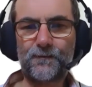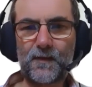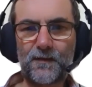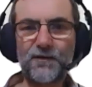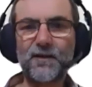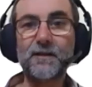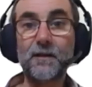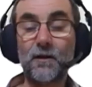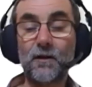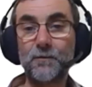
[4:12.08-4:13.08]
the thing
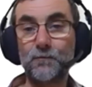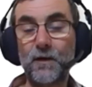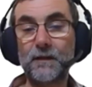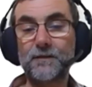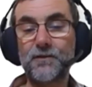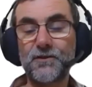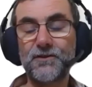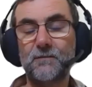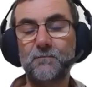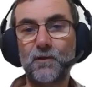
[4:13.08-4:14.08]
that got me really
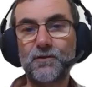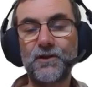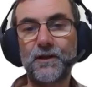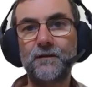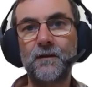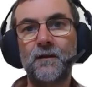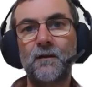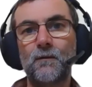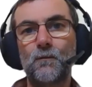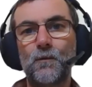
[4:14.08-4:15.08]
interested in blockchain
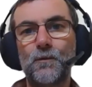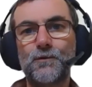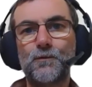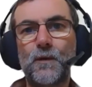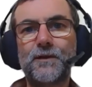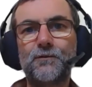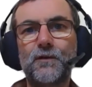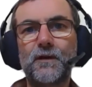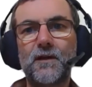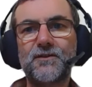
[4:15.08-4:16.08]
was when you
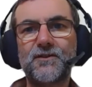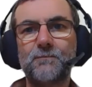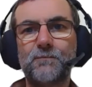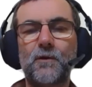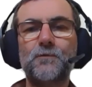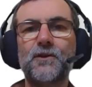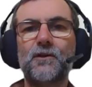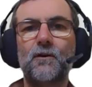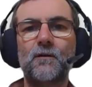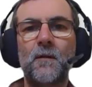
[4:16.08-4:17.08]
realize it's a
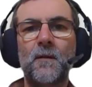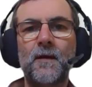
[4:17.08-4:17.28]
protocol.